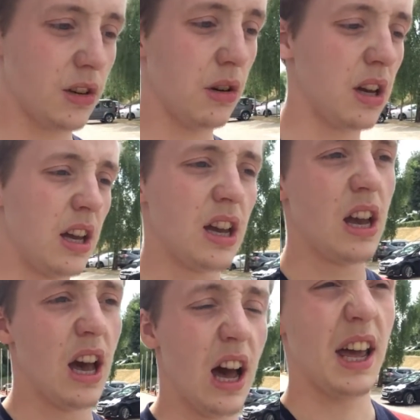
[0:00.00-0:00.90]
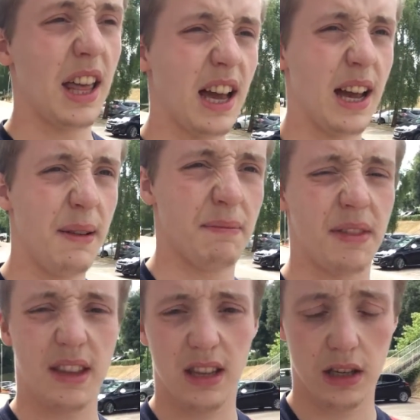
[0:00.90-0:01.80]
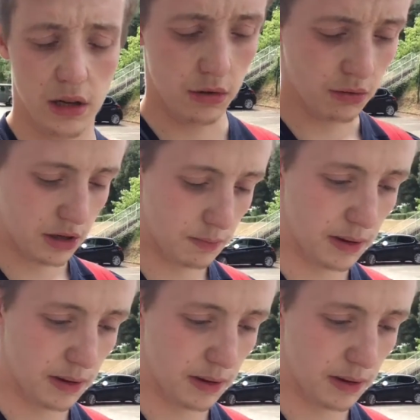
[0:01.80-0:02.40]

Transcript: do. I, um, you know, which is a